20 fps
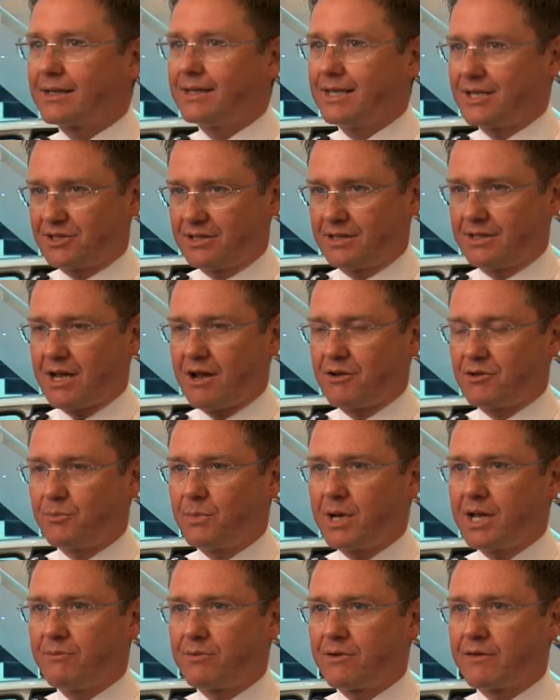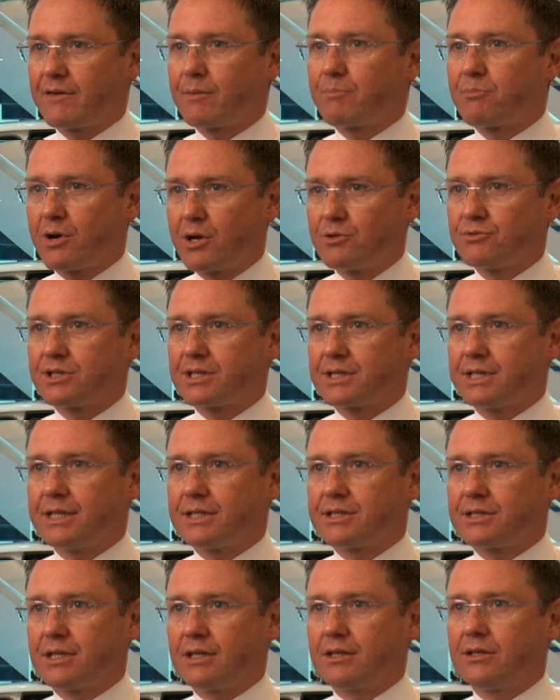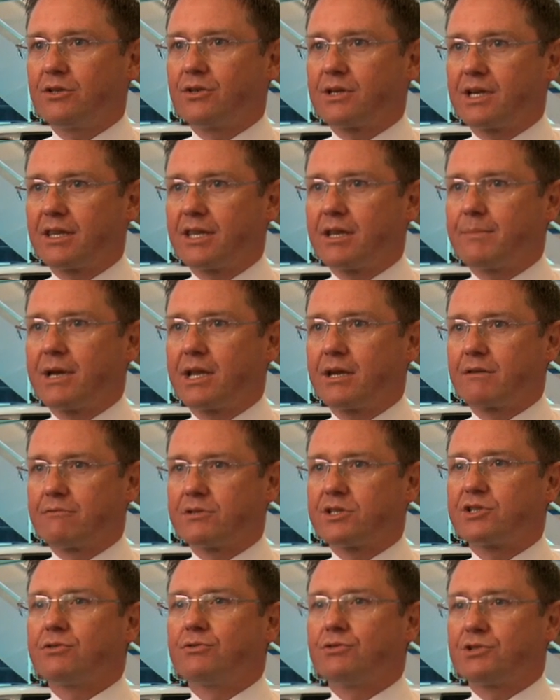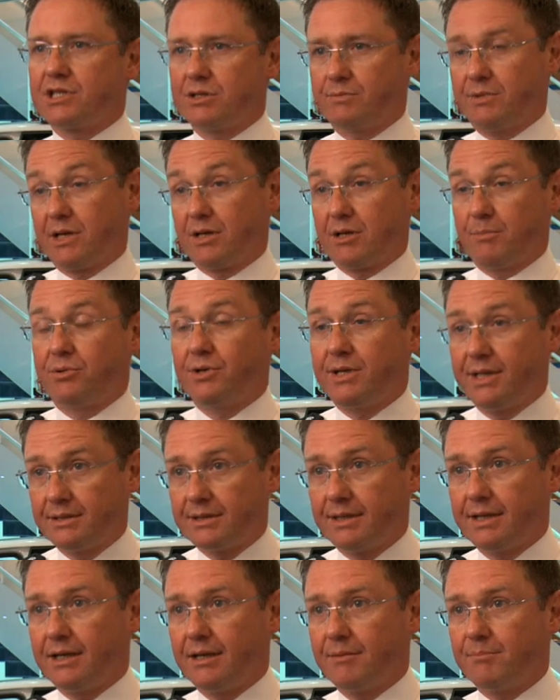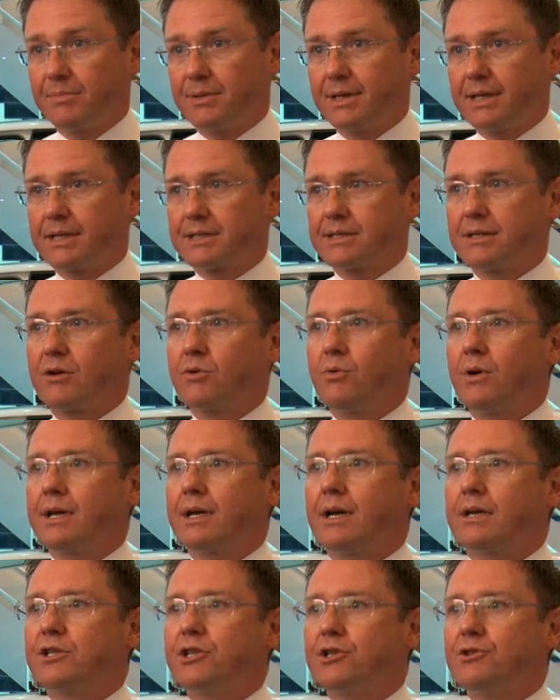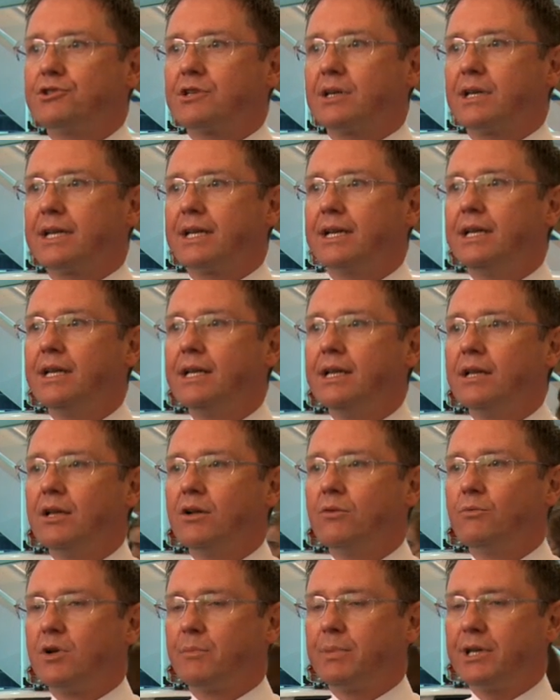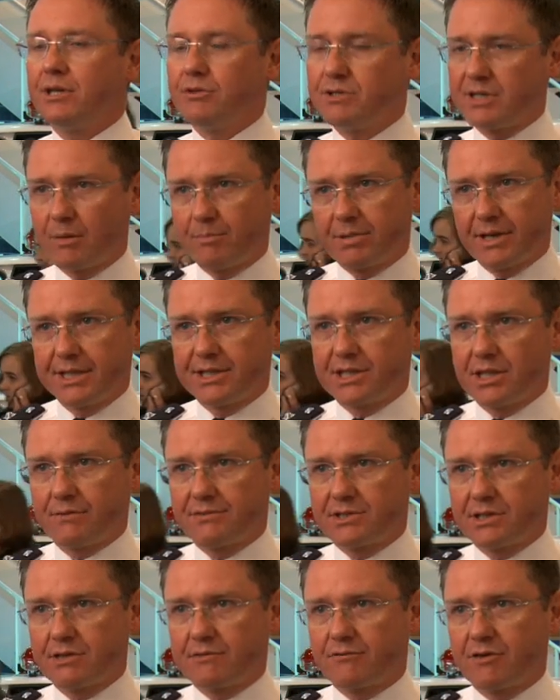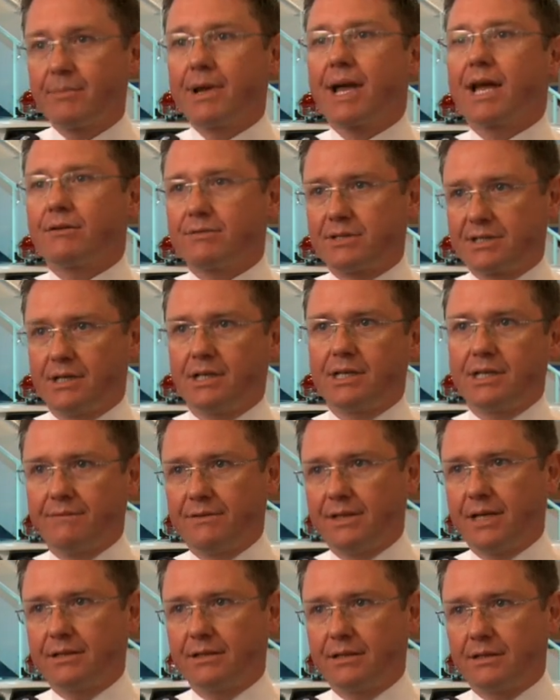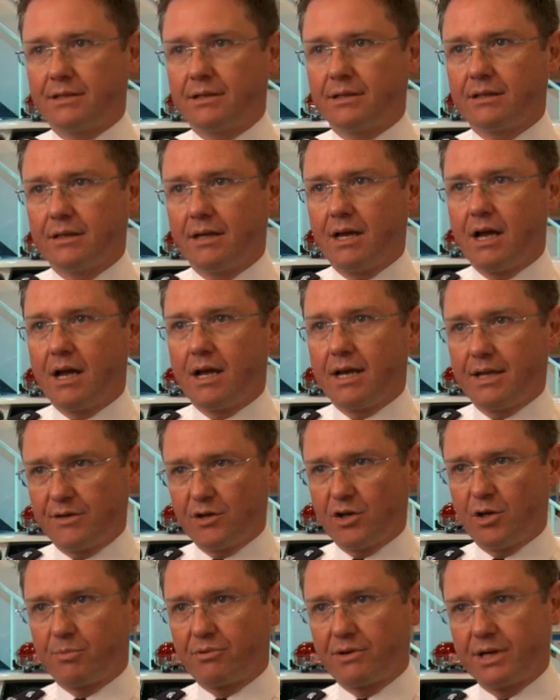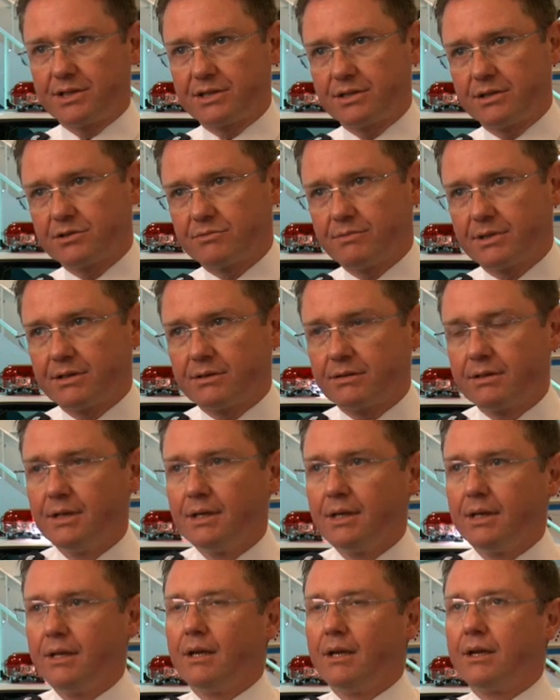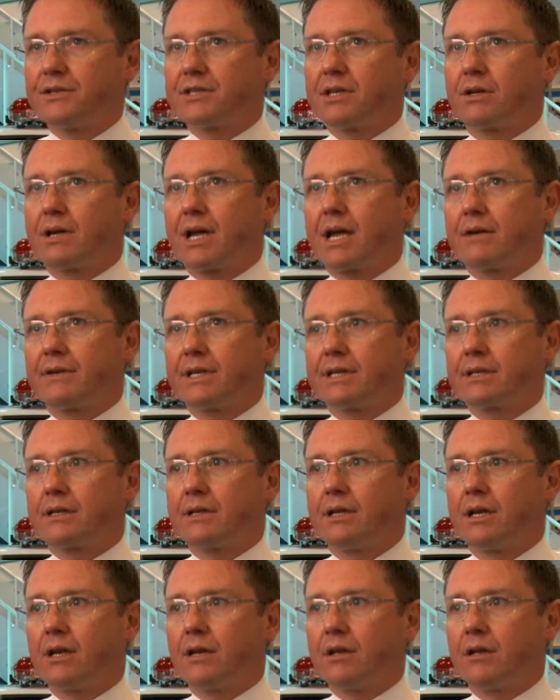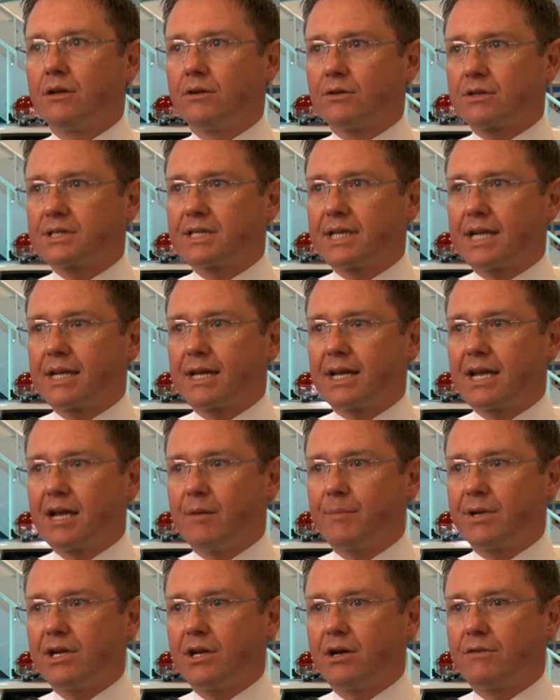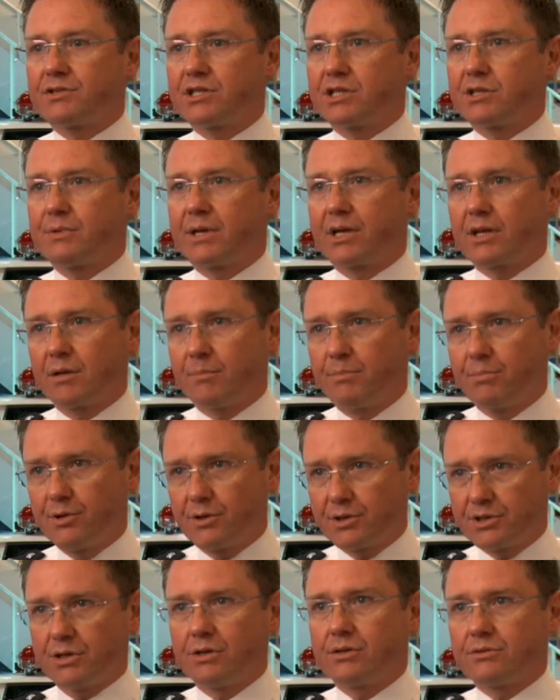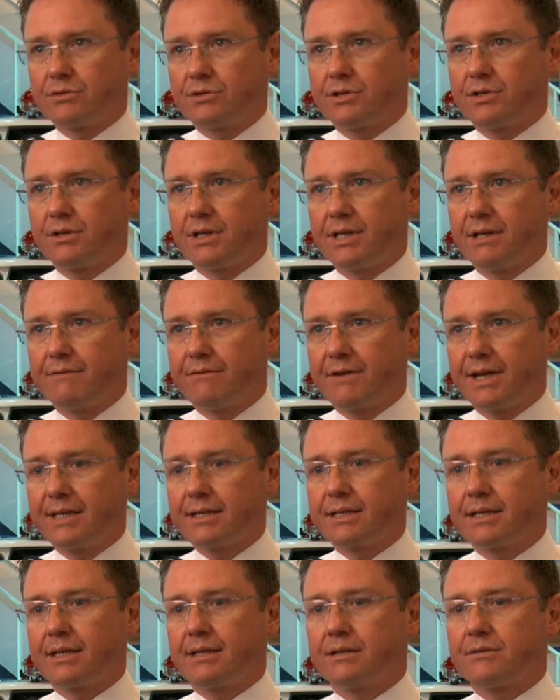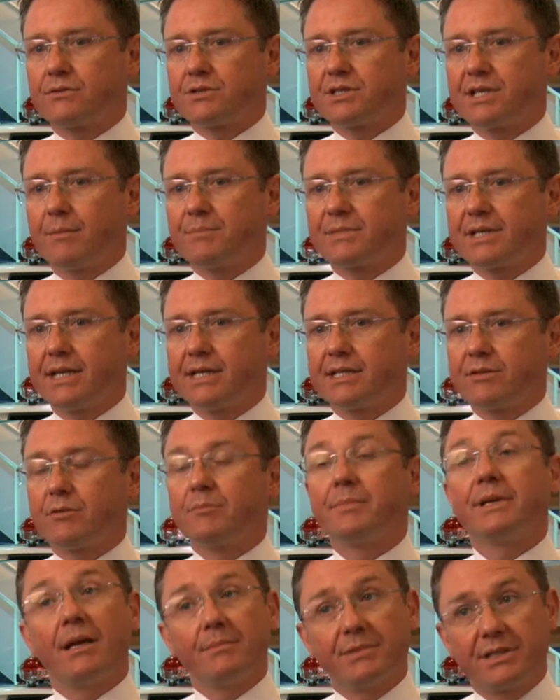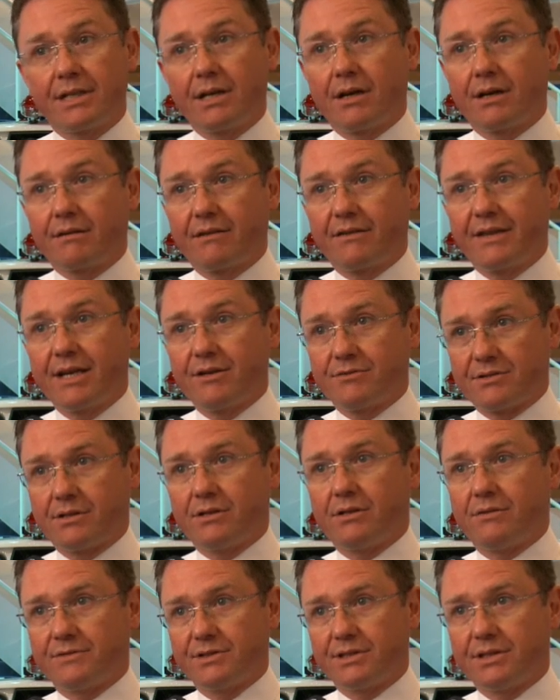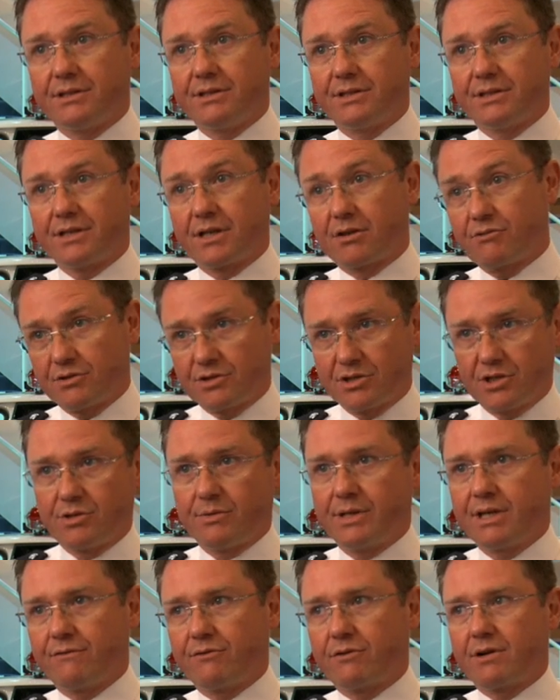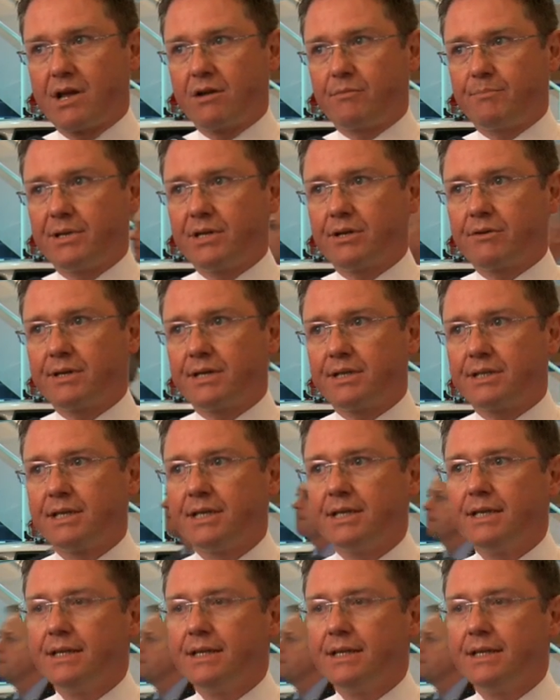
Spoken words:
Yes and no. The way we've approached it is to look at the amount of resources we're going to put into the Olympics, and quite unusually we'll be using police officers from outside of London in the operation as well. So having looked at how many officers we're going to put on to the event, and some days it will be up to 9,000 officers across the 24-hour period,